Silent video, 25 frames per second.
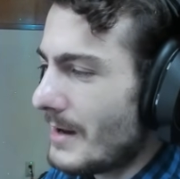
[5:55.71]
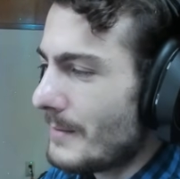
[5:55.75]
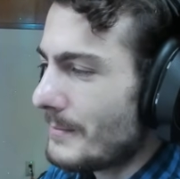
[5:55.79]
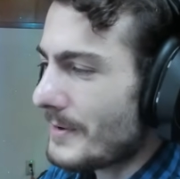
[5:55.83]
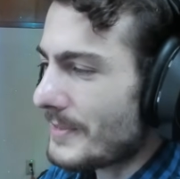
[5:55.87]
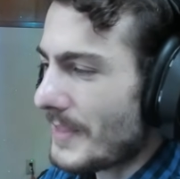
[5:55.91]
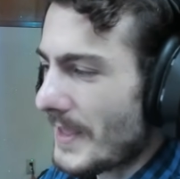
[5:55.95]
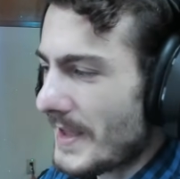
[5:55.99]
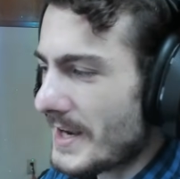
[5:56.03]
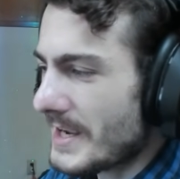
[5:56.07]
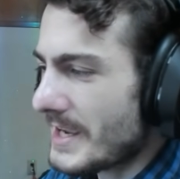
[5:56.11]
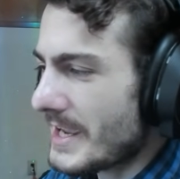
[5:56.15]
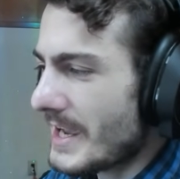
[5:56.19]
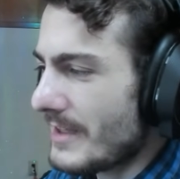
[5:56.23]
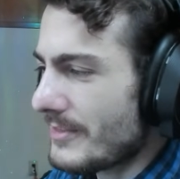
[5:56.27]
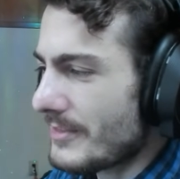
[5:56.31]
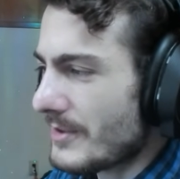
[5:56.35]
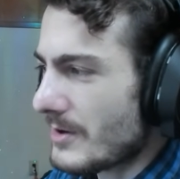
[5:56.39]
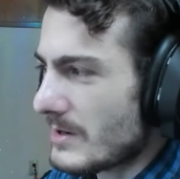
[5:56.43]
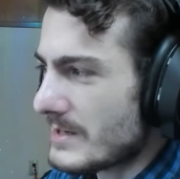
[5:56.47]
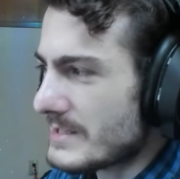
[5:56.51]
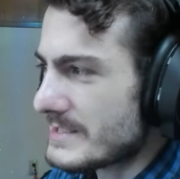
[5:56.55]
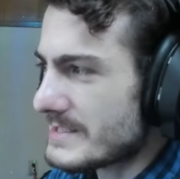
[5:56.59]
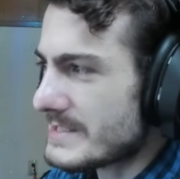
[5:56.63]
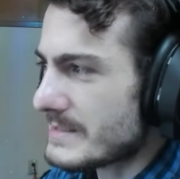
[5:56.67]
But then again,
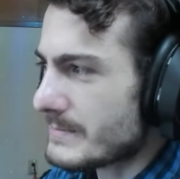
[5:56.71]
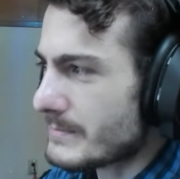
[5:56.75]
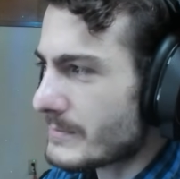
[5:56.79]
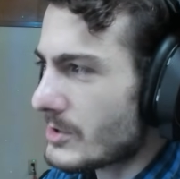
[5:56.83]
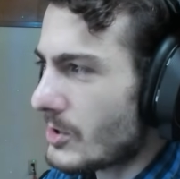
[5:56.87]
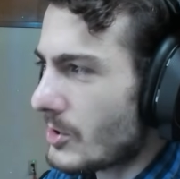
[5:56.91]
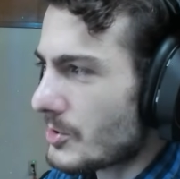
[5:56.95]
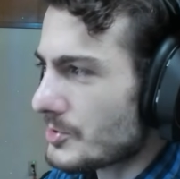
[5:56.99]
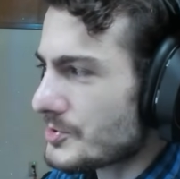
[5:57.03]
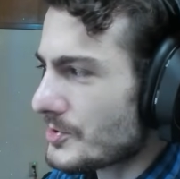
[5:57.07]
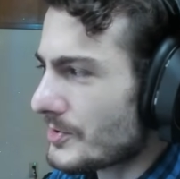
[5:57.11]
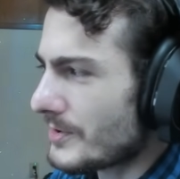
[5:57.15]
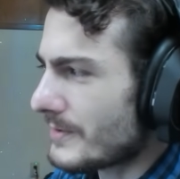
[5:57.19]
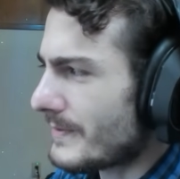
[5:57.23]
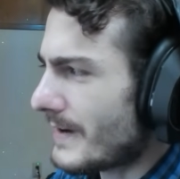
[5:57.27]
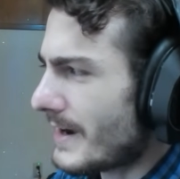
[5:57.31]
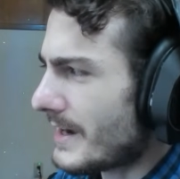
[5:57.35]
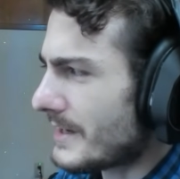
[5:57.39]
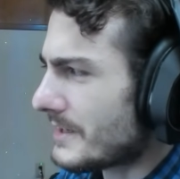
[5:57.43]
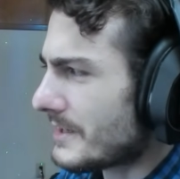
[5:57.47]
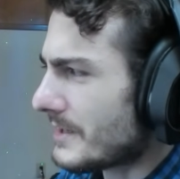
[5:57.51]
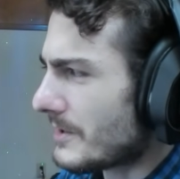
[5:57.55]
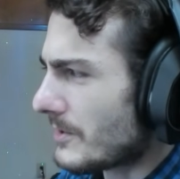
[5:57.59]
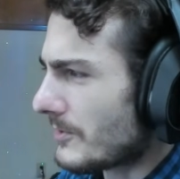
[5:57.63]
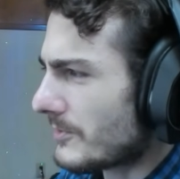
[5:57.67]
there is some cultural
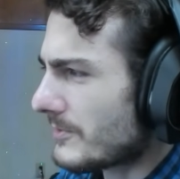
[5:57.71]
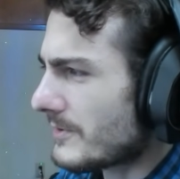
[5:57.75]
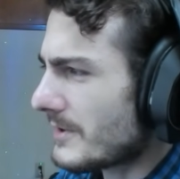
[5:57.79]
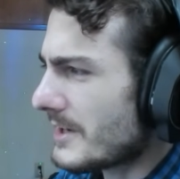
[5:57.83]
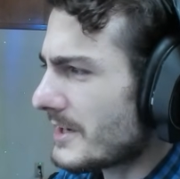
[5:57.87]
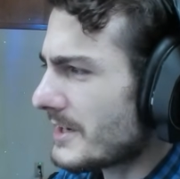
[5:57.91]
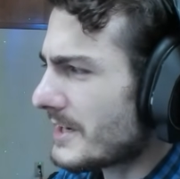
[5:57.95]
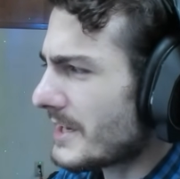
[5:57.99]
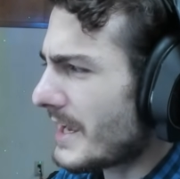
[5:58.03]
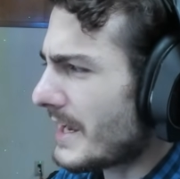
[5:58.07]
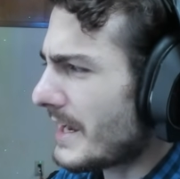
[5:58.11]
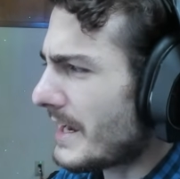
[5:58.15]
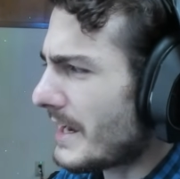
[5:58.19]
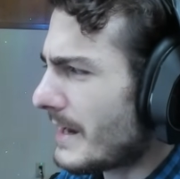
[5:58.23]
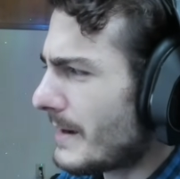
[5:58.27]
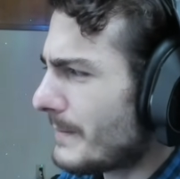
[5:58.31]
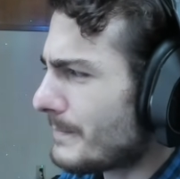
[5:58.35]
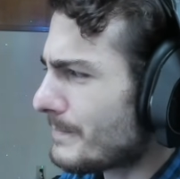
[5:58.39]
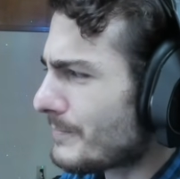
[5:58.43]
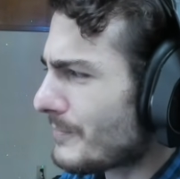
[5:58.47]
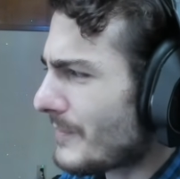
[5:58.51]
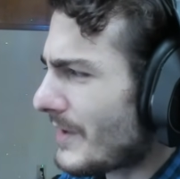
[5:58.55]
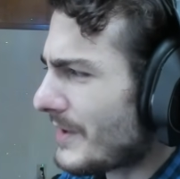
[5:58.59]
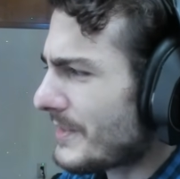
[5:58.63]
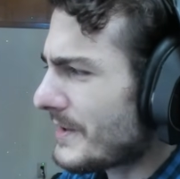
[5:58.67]
divide here. Isn't it a,
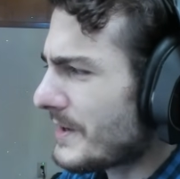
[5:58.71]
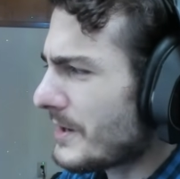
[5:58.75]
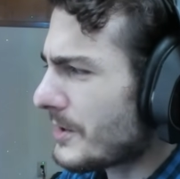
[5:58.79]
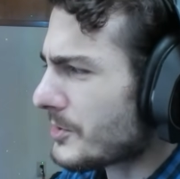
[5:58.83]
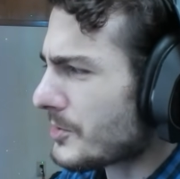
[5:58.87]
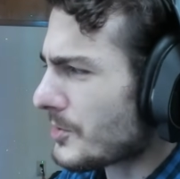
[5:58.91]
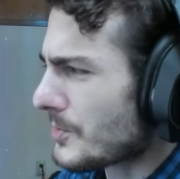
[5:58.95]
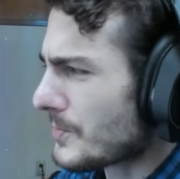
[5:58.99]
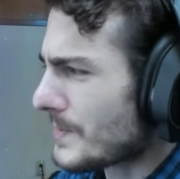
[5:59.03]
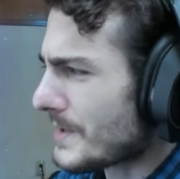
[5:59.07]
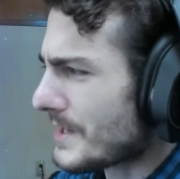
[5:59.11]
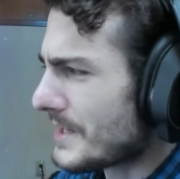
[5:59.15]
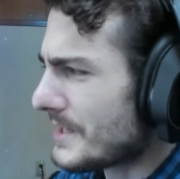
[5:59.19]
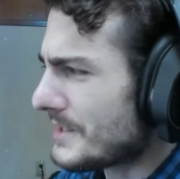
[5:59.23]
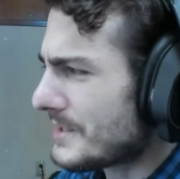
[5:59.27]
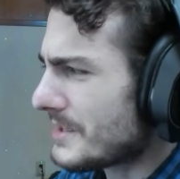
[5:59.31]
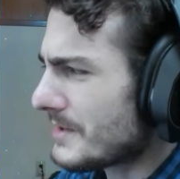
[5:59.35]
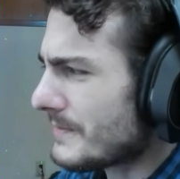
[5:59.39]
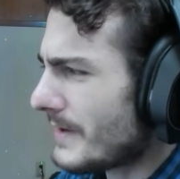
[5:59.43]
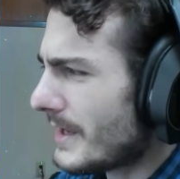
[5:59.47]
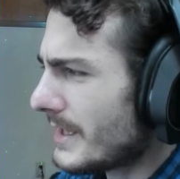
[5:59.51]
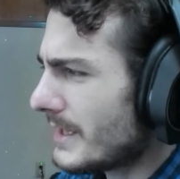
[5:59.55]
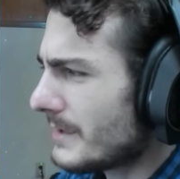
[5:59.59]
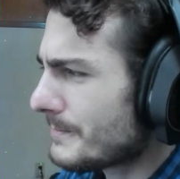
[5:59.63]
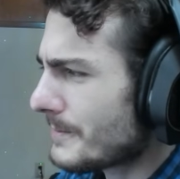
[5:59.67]
um, I think a Korean
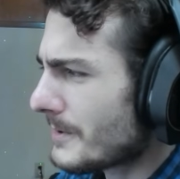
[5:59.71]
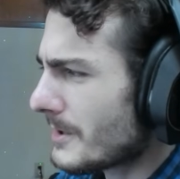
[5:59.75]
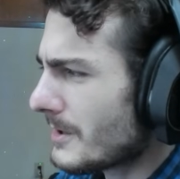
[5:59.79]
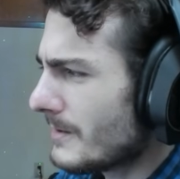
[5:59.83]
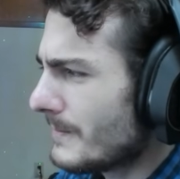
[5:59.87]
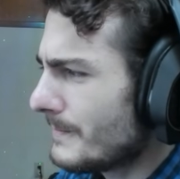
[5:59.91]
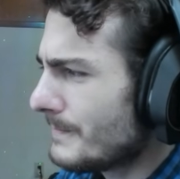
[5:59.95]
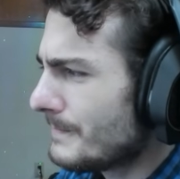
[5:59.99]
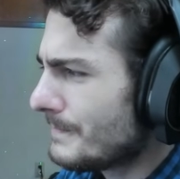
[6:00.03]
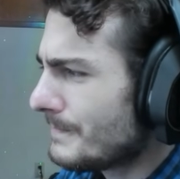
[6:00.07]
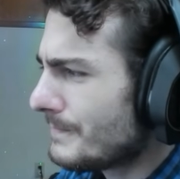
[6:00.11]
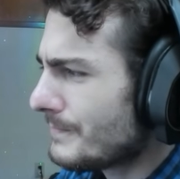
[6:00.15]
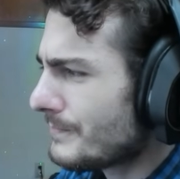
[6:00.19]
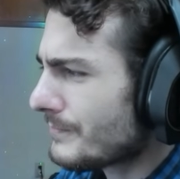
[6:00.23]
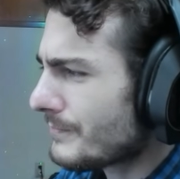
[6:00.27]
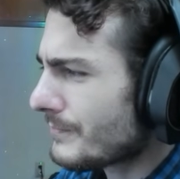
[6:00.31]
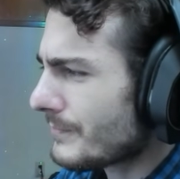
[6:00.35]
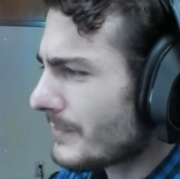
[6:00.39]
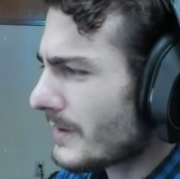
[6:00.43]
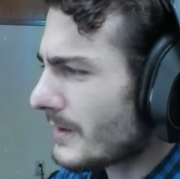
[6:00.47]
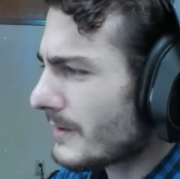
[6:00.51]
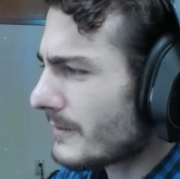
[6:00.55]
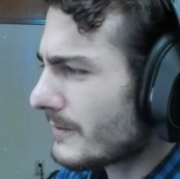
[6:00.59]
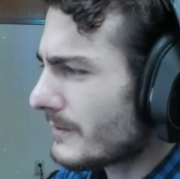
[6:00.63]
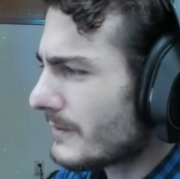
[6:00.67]
developer
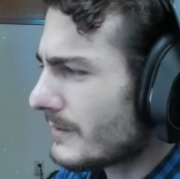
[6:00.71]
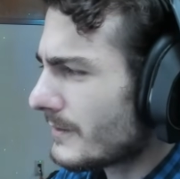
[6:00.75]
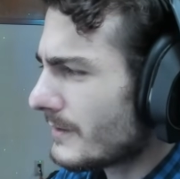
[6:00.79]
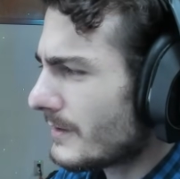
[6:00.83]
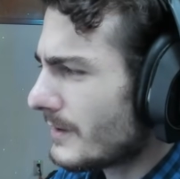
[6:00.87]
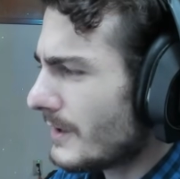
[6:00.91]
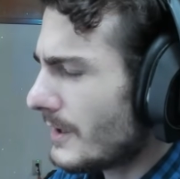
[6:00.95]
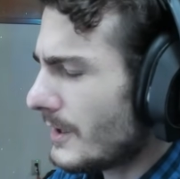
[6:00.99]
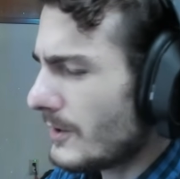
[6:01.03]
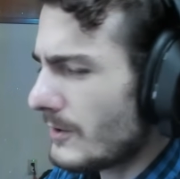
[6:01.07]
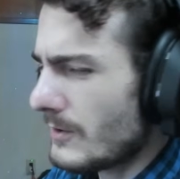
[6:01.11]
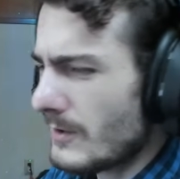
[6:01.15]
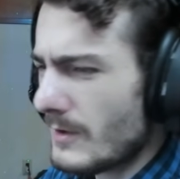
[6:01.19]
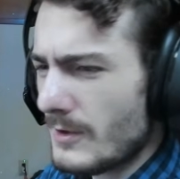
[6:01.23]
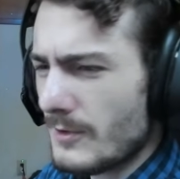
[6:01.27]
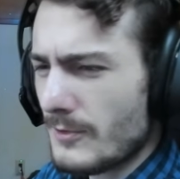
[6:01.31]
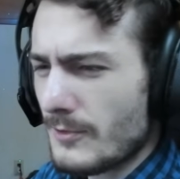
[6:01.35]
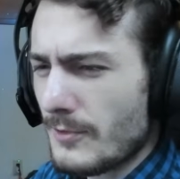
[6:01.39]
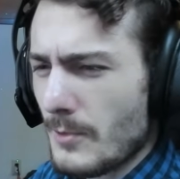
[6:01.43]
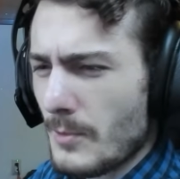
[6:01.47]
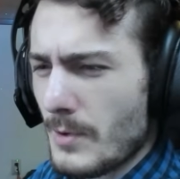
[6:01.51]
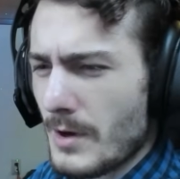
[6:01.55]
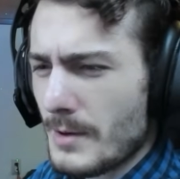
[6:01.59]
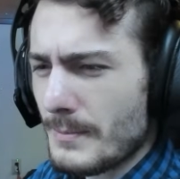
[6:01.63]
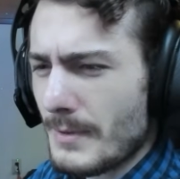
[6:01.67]

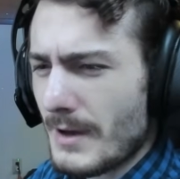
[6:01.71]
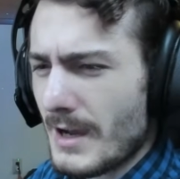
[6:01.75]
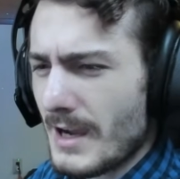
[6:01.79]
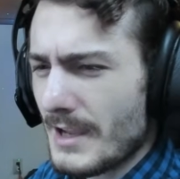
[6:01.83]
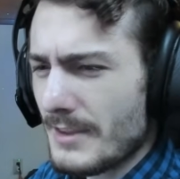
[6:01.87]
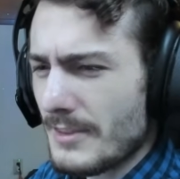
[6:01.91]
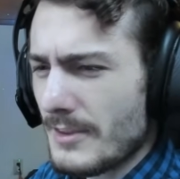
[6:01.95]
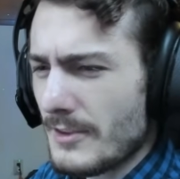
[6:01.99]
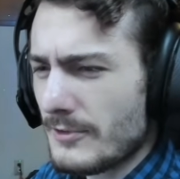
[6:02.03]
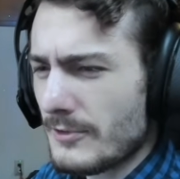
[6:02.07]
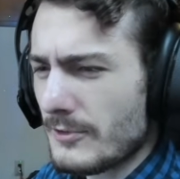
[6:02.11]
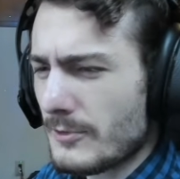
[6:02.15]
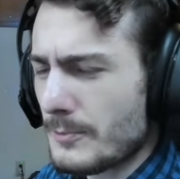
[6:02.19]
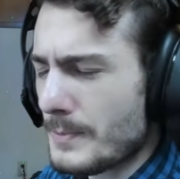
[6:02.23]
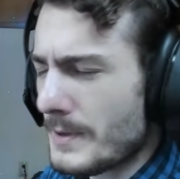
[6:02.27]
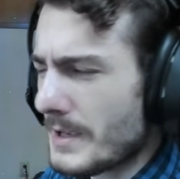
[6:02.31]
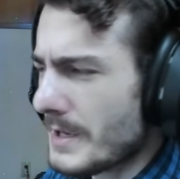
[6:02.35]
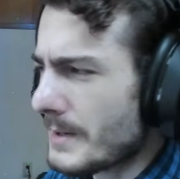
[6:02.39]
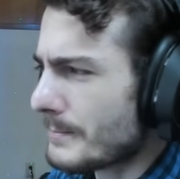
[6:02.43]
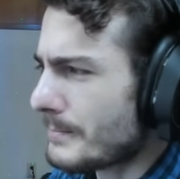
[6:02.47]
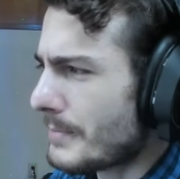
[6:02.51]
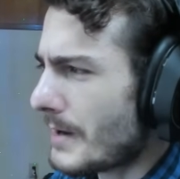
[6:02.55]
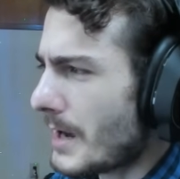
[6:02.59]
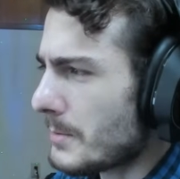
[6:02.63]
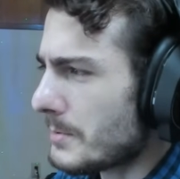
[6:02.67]
is the one behind this? It's
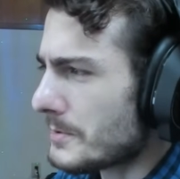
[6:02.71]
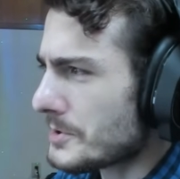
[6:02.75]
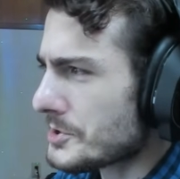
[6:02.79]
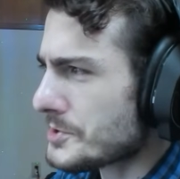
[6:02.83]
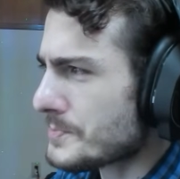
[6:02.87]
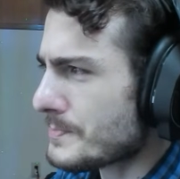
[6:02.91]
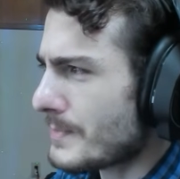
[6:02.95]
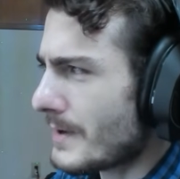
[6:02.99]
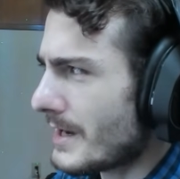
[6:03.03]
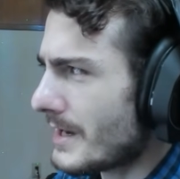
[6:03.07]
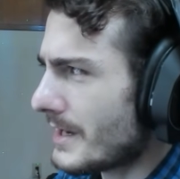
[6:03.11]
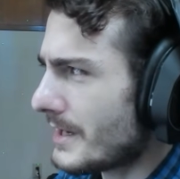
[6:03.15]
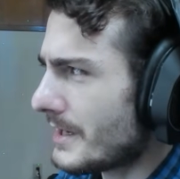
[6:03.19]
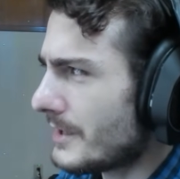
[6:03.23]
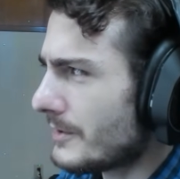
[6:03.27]
being published by